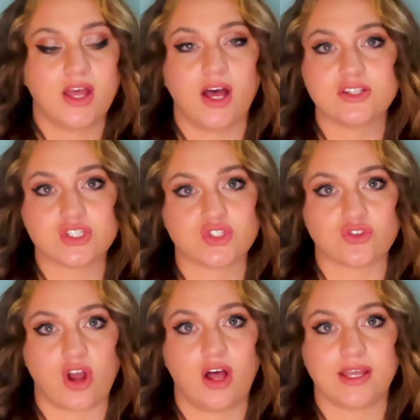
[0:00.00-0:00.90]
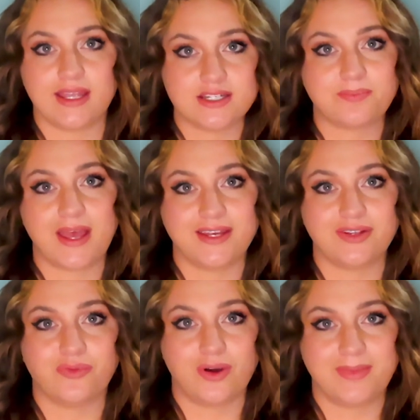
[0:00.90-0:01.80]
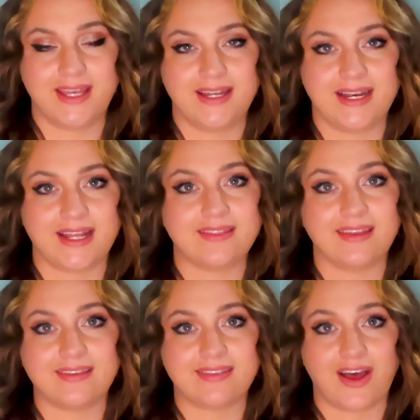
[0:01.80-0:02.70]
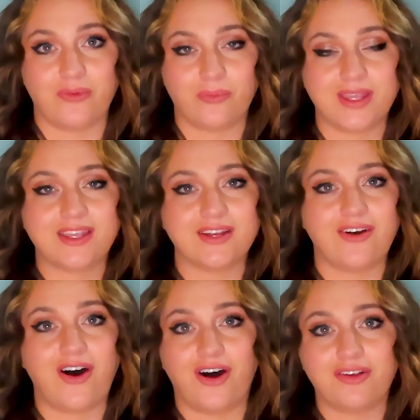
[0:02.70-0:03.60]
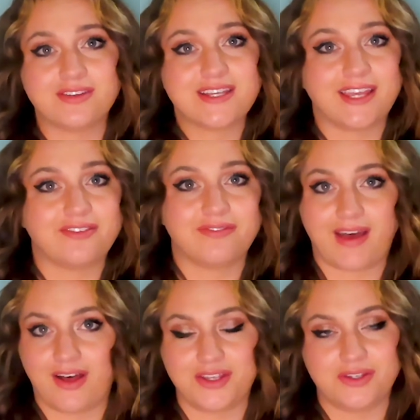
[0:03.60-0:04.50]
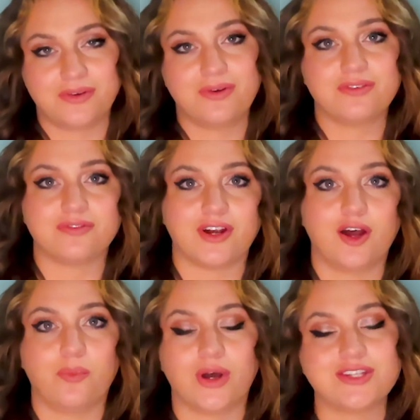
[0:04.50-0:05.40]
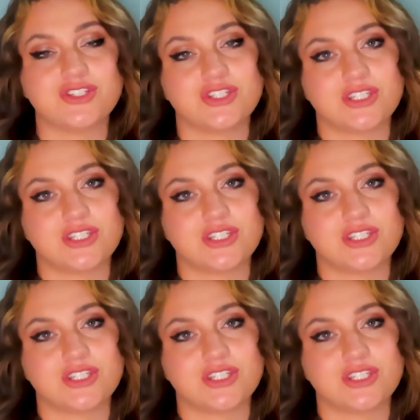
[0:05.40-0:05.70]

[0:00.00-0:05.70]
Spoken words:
a strong, independent woman, and I think that we can all take value from what she's